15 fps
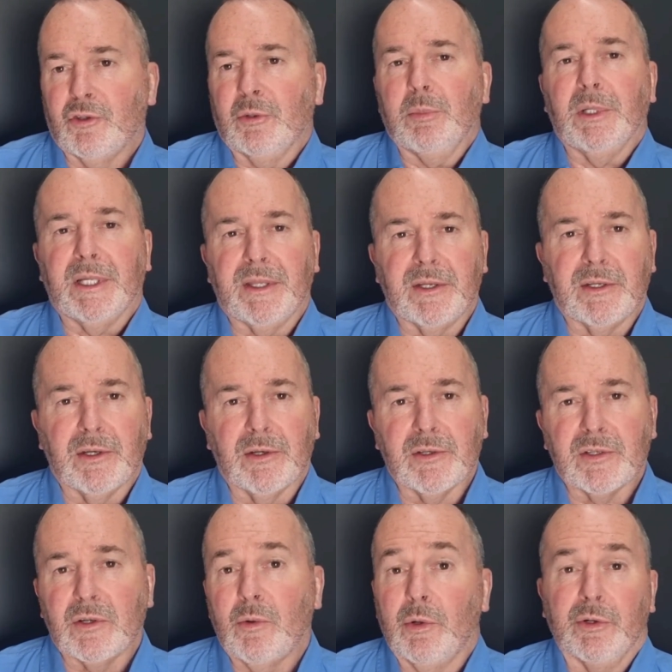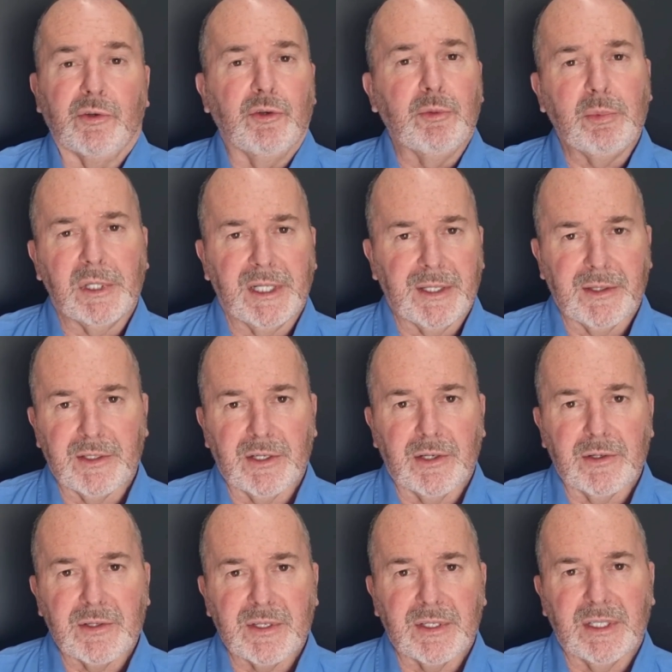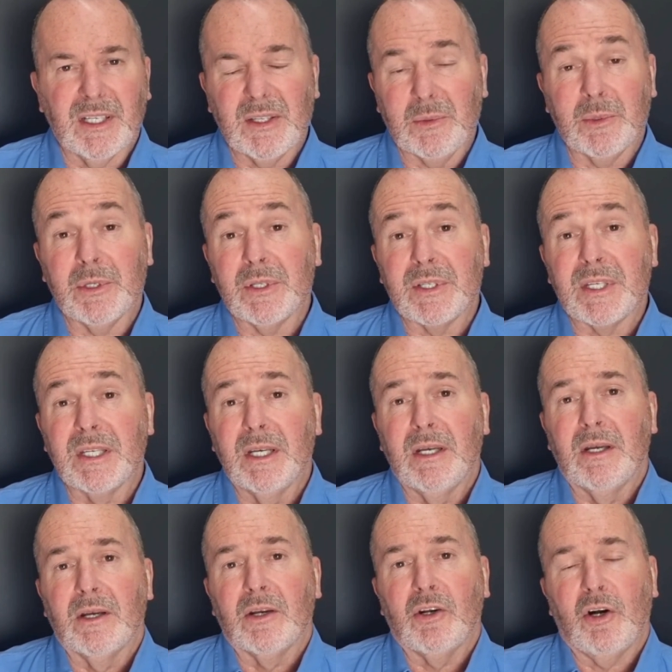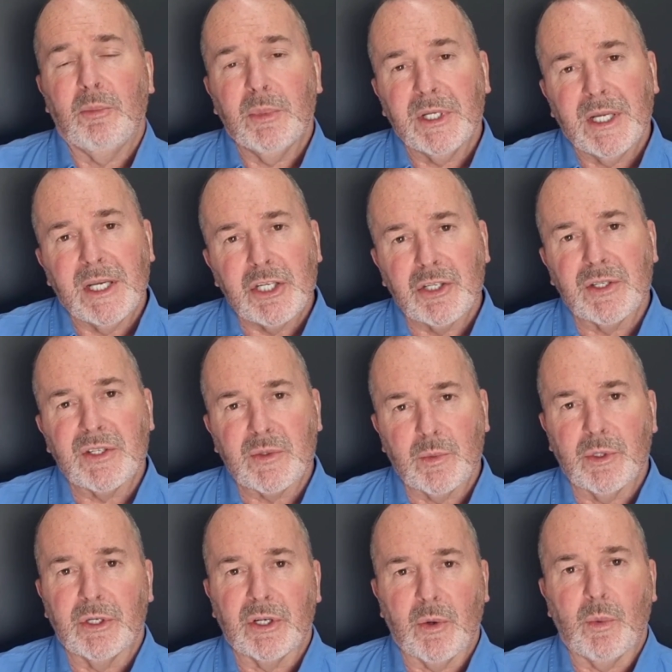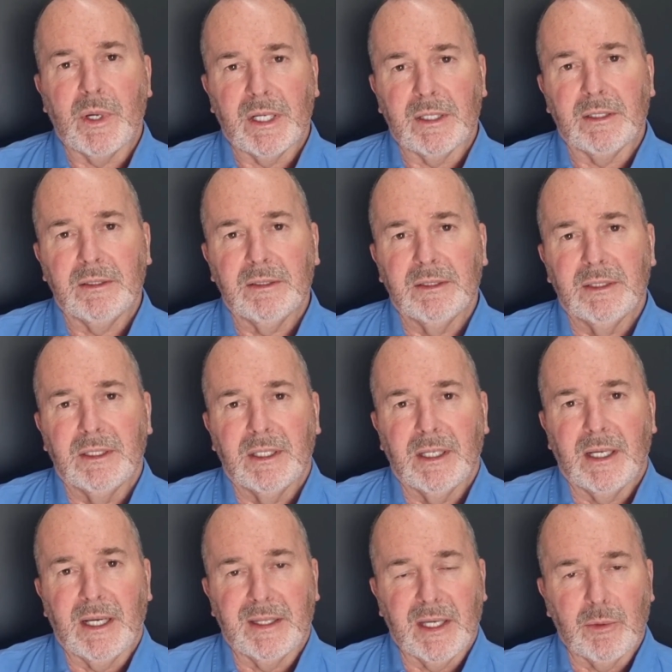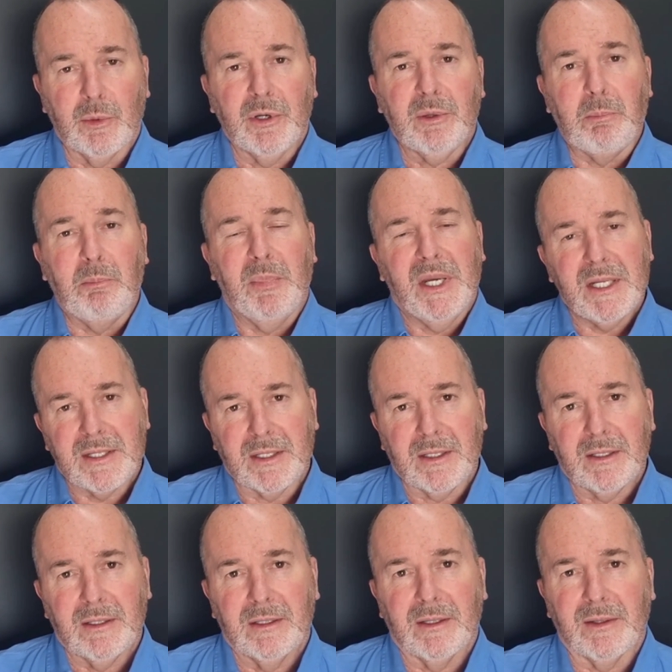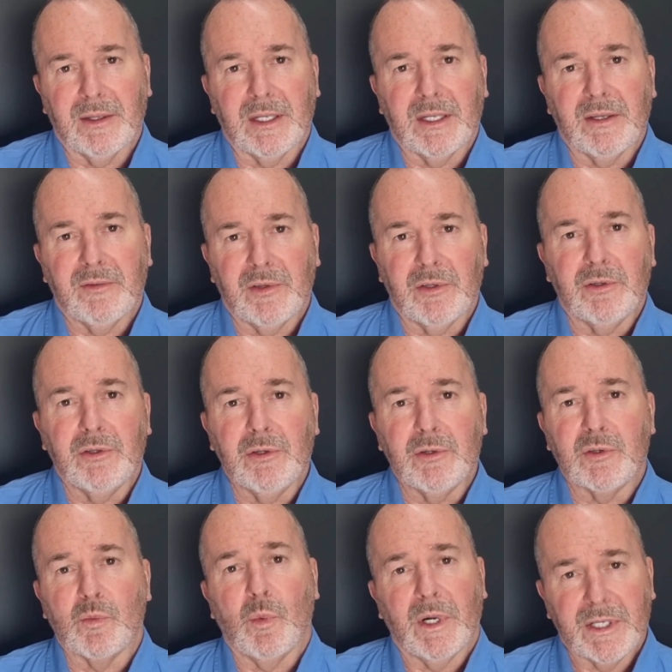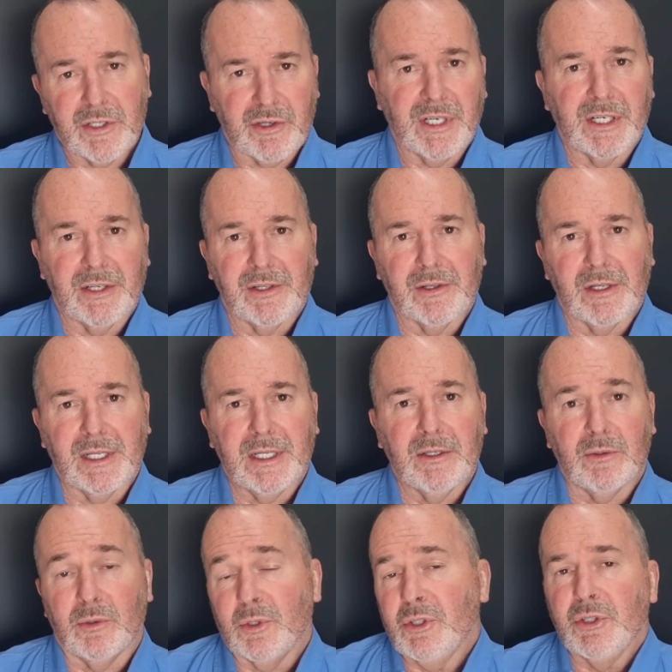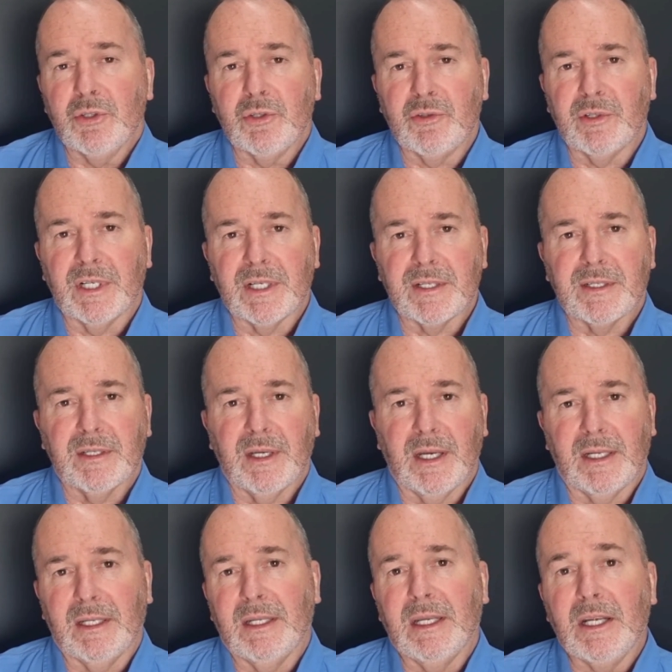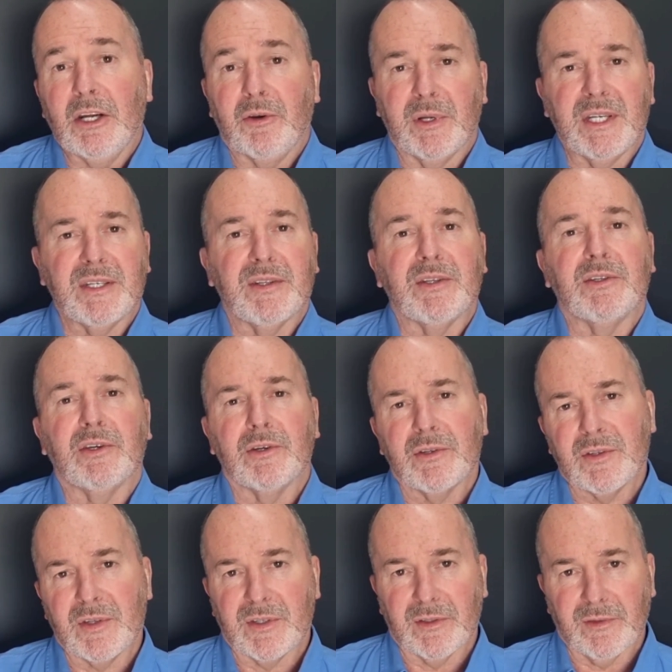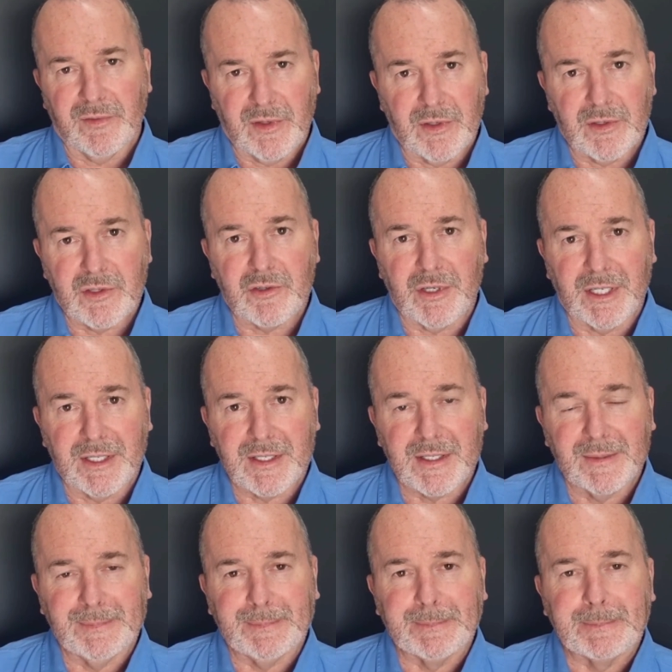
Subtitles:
tripling the dose, quadrupling the dose. In other words, combinations work well, and they work better than if you use one drug only or 2 drugs and increase the doses of those drugs.